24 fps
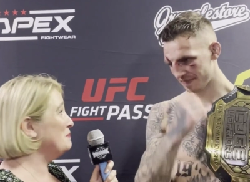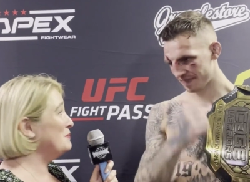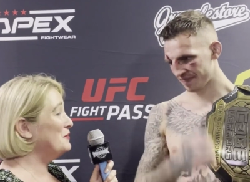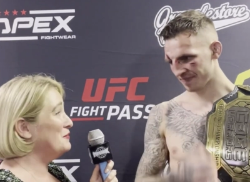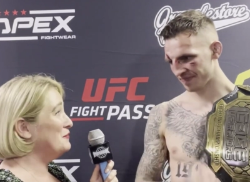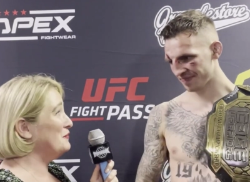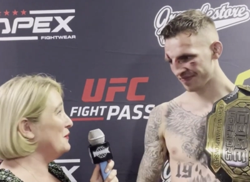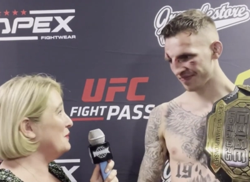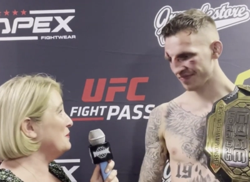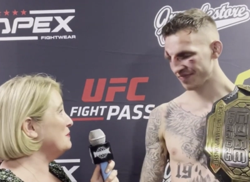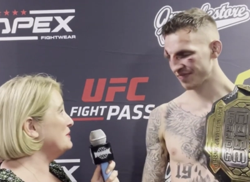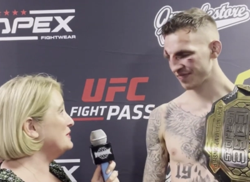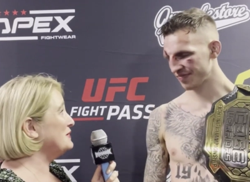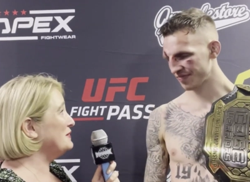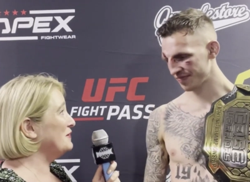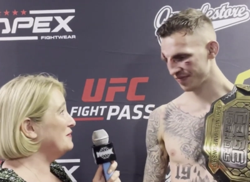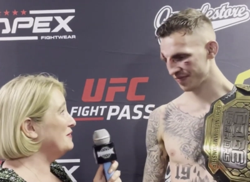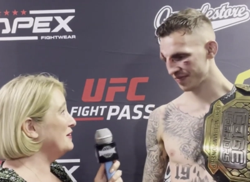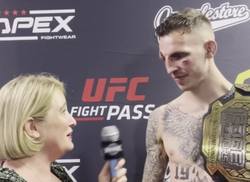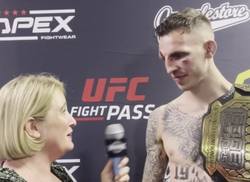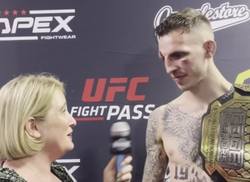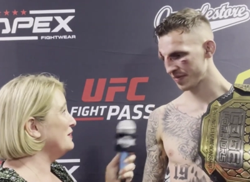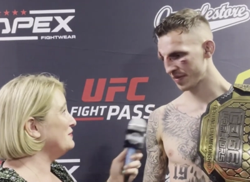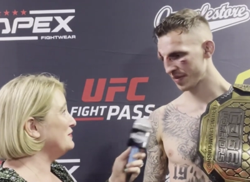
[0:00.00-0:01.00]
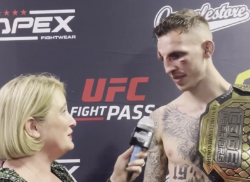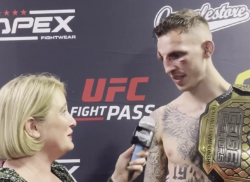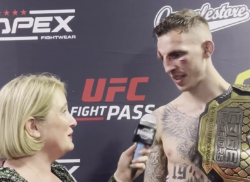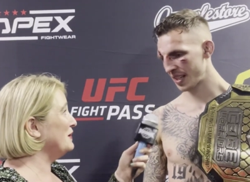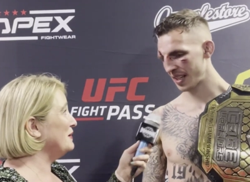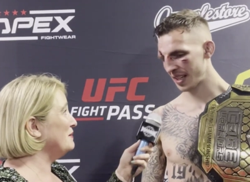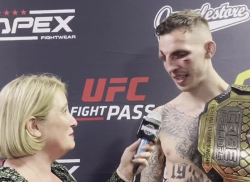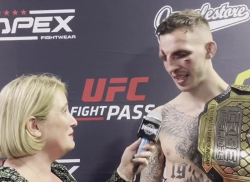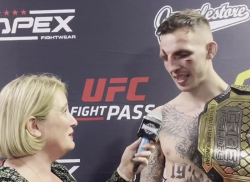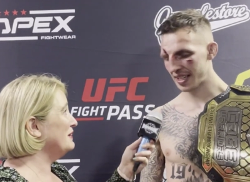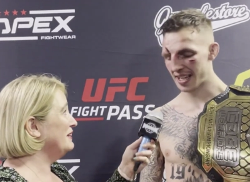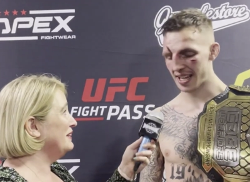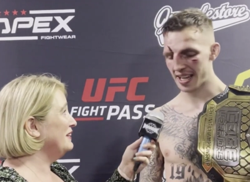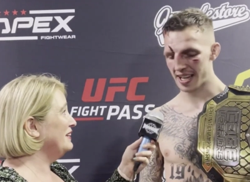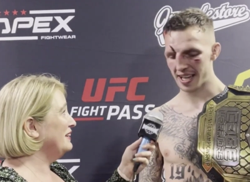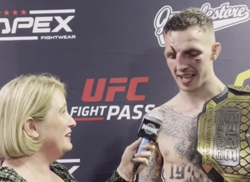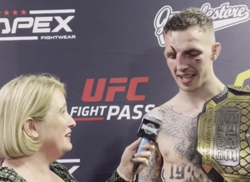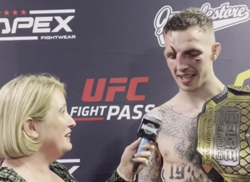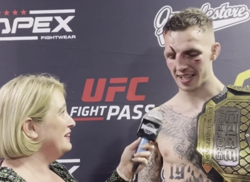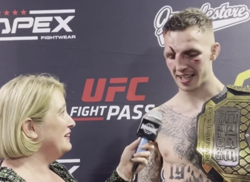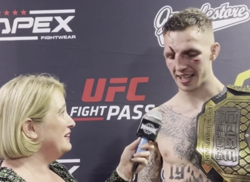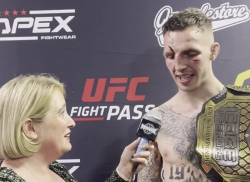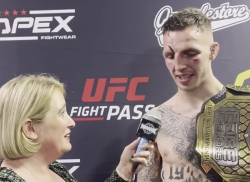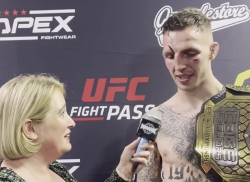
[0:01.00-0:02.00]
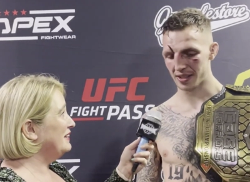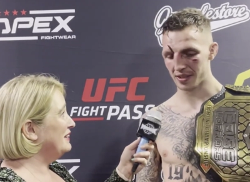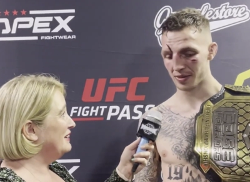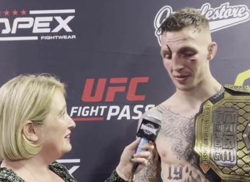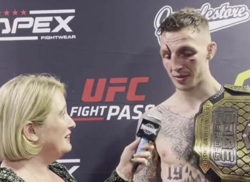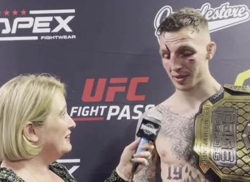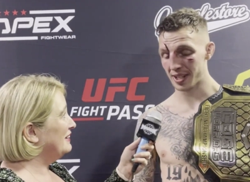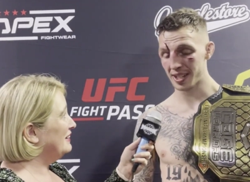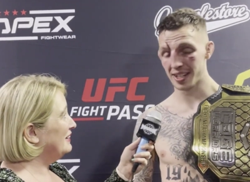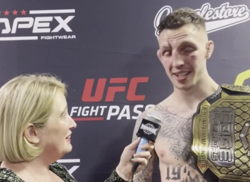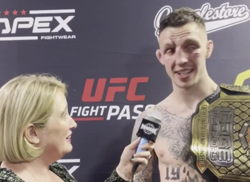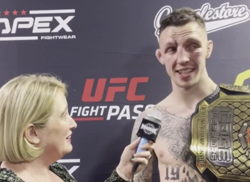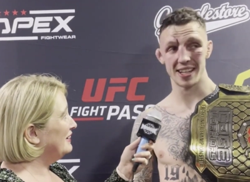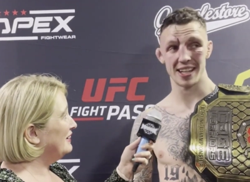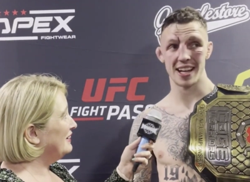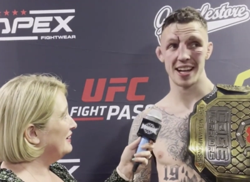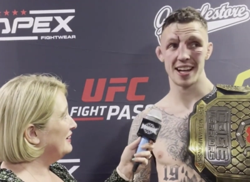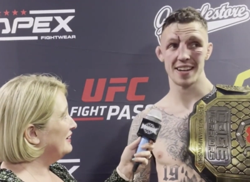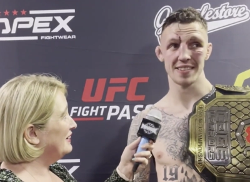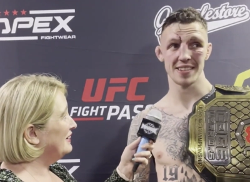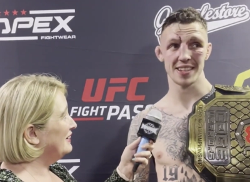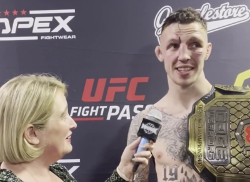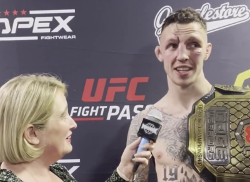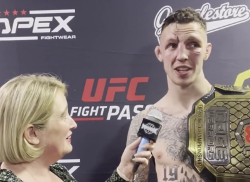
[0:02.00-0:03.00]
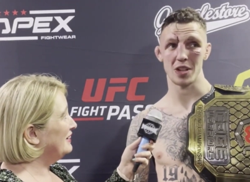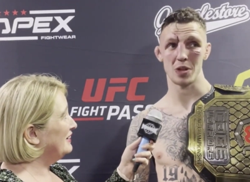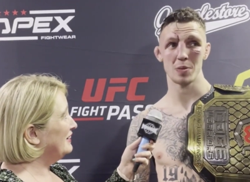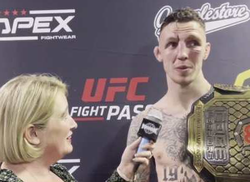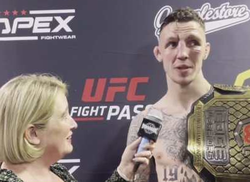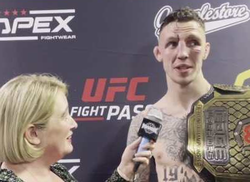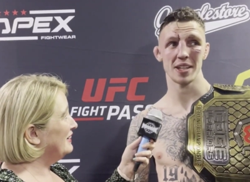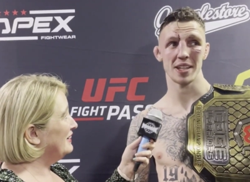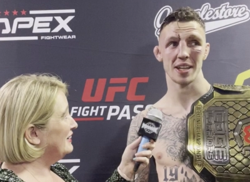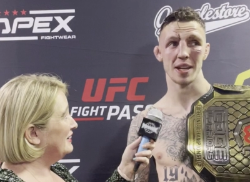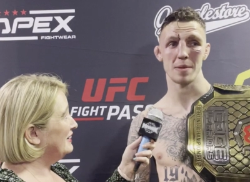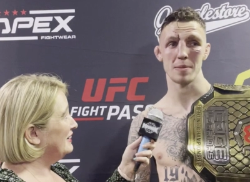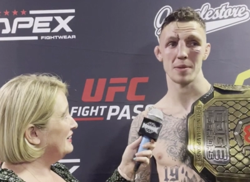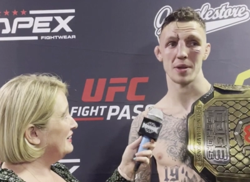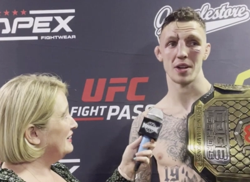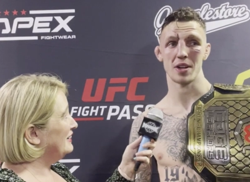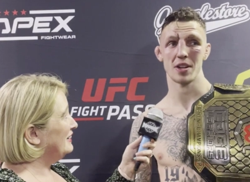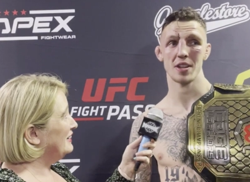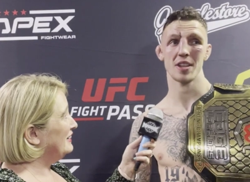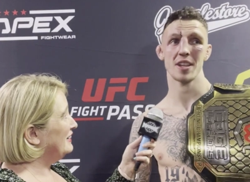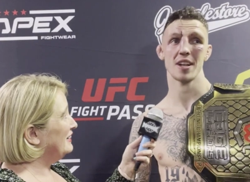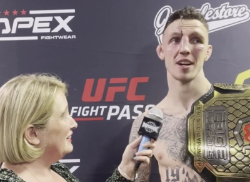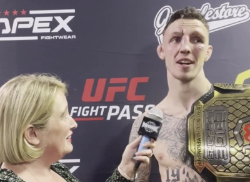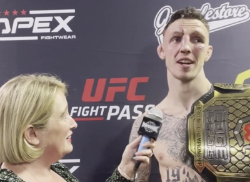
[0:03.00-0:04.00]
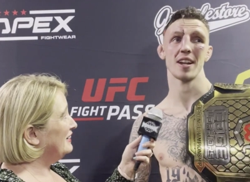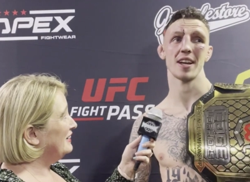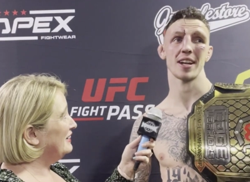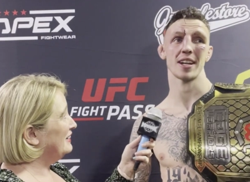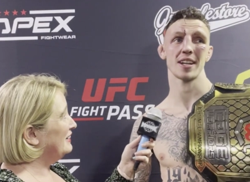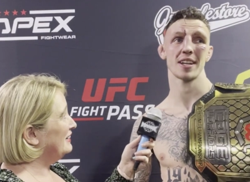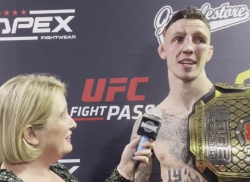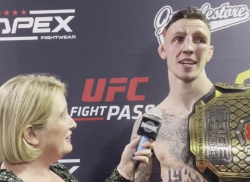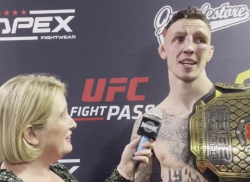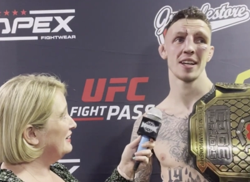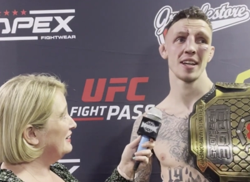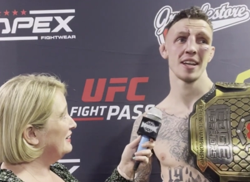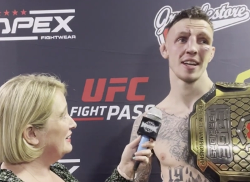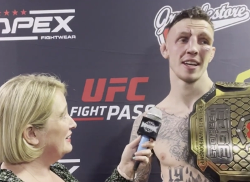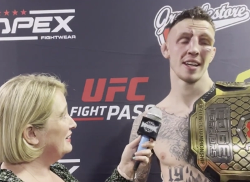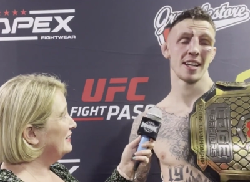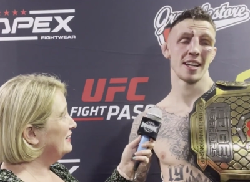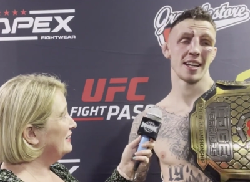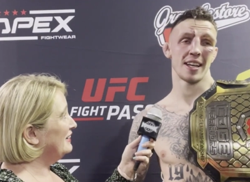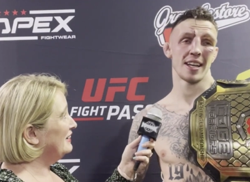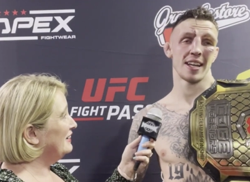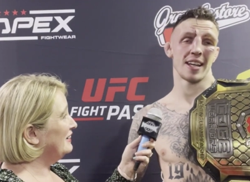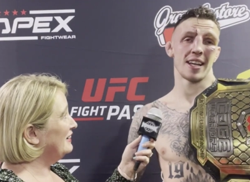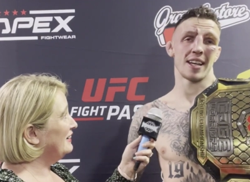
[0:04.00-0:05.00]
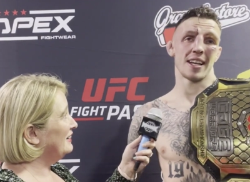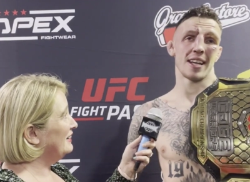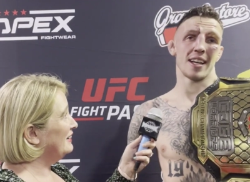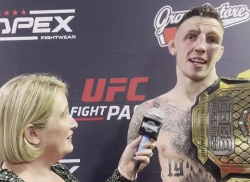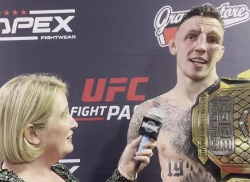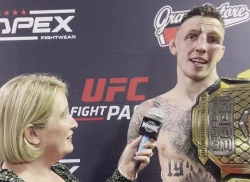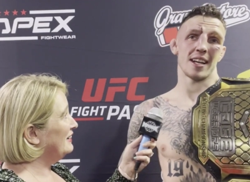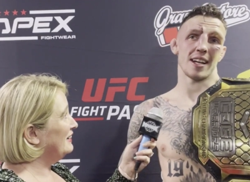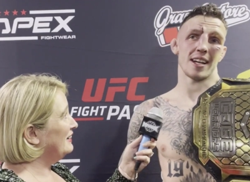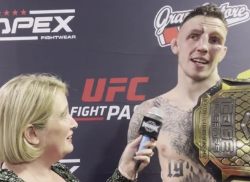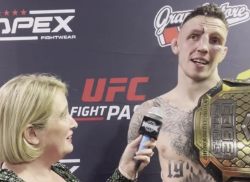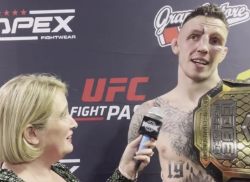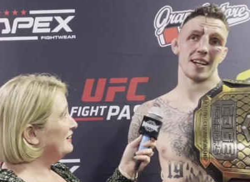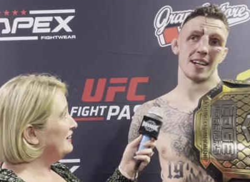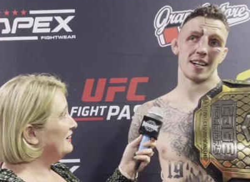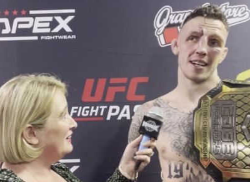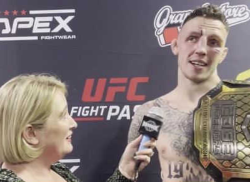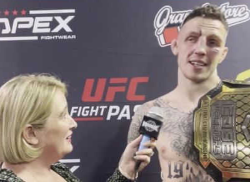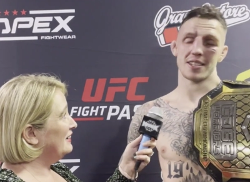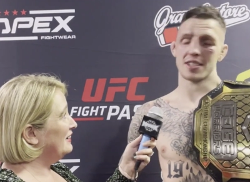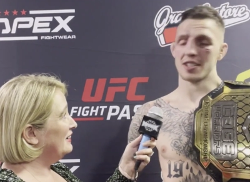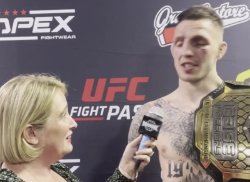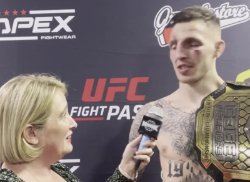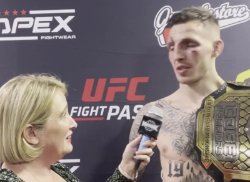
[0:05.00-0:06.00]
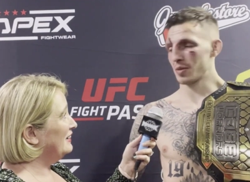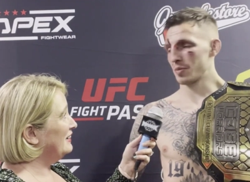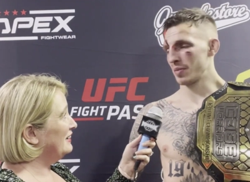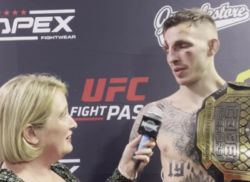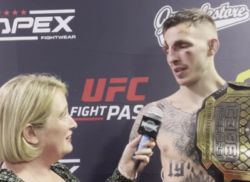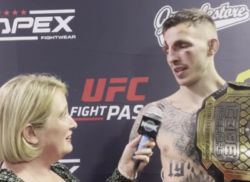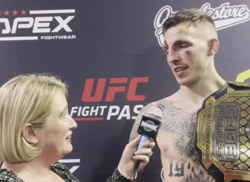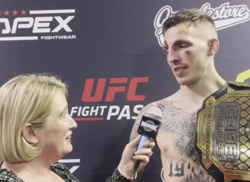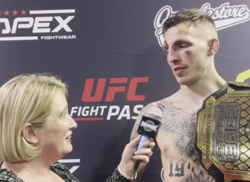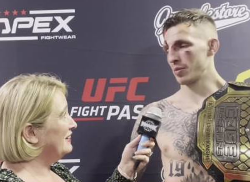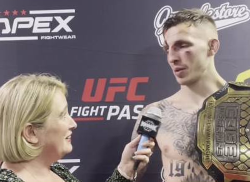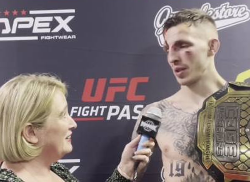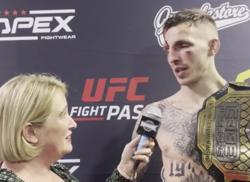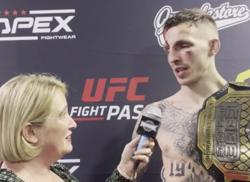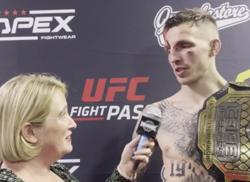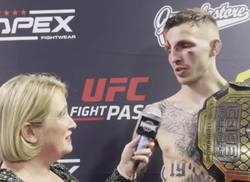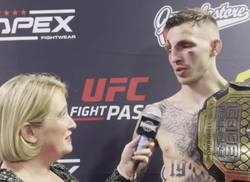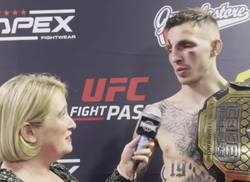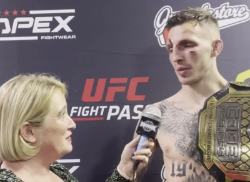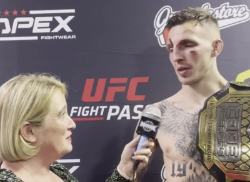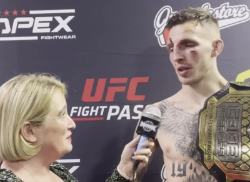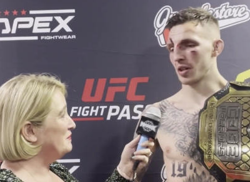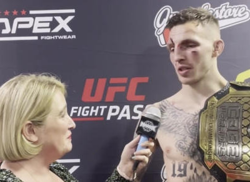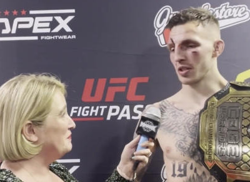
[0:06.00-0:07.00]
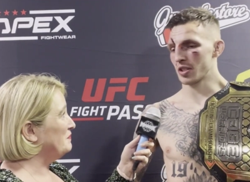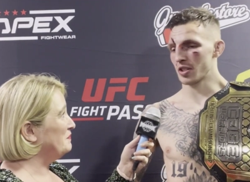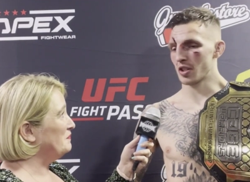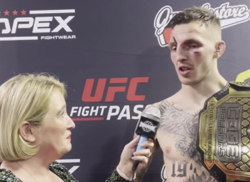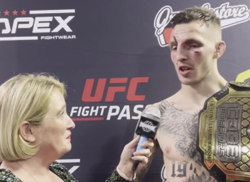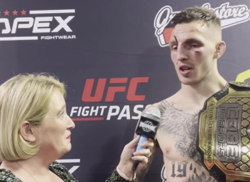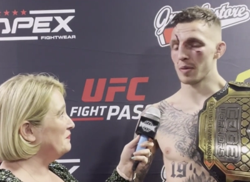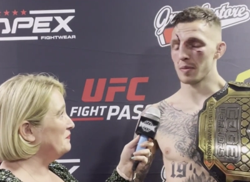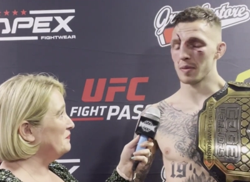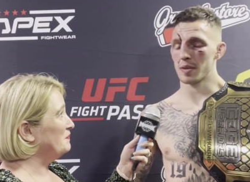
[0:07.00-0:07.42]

Speaker 1: performance of a lifetime.
Speaker 2: Yeah, like really you have to kill me to get me out of there like Oh, it's just unbelievable. That's going to be hard to top.